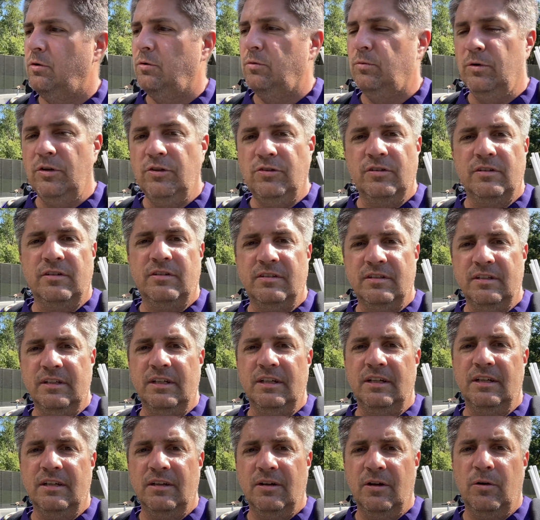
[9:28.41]
we just
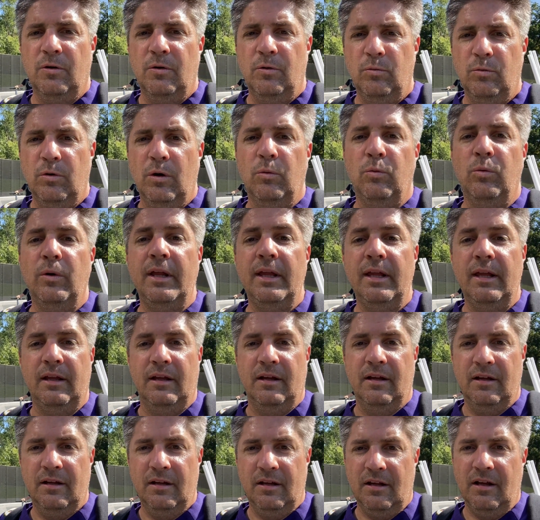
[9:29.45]
see what we
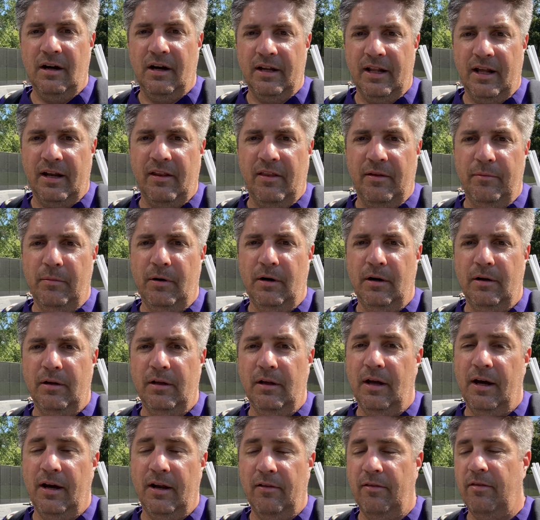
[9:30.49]
got out
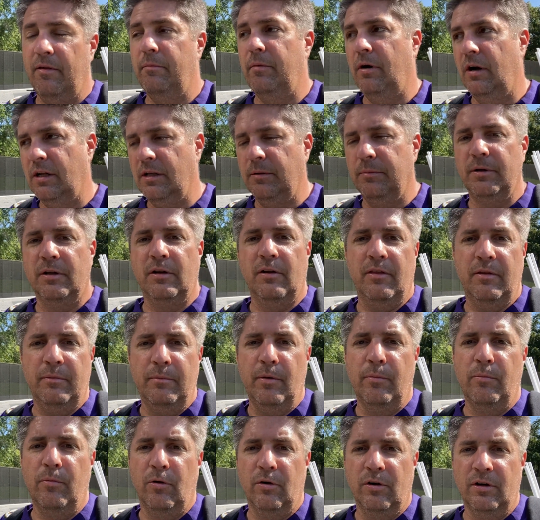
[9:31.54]
of the monument or the
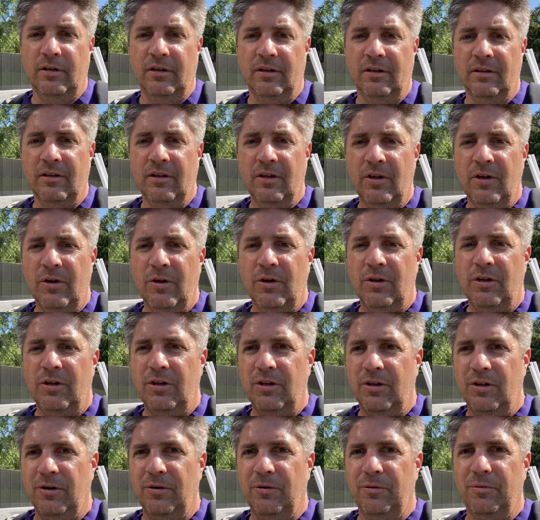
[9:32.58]
memorial. You
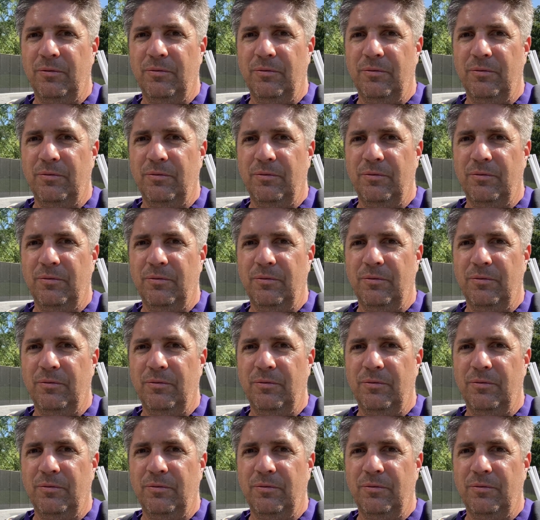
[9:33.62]
know,